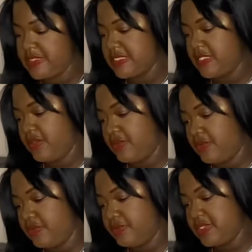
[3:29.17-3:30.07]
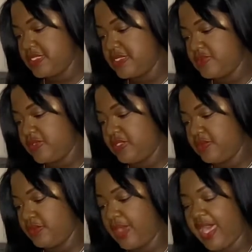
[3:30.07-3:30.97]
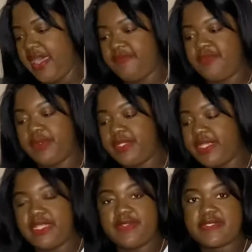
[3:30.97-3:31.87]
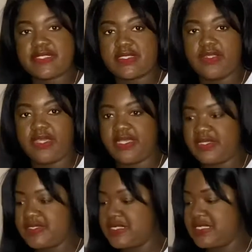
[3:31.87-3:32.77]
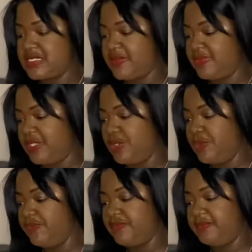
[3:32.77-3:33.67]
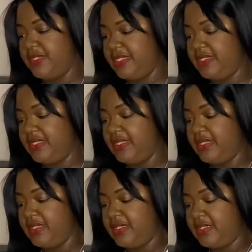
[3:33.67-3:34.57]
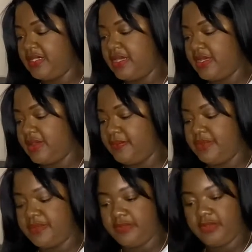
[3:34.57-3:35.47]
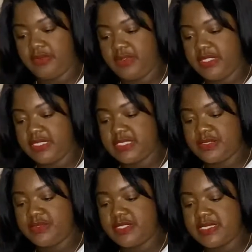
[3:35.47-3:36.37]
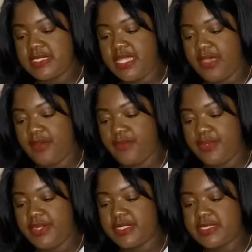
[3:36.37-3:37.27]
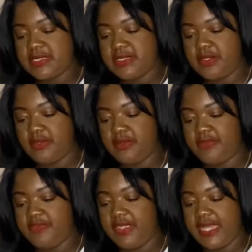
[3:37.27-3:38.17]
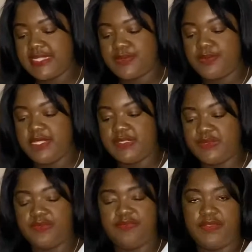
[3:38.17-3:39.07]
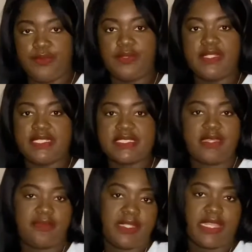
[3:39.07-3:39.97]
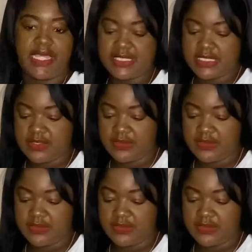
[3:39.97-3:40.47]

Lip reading: So this is really cool. I have no idea how to use this, you guys. This is something new for me, but we're gonna read into it and see how it works. If you guys want me to do a review on this, I'll be glad to.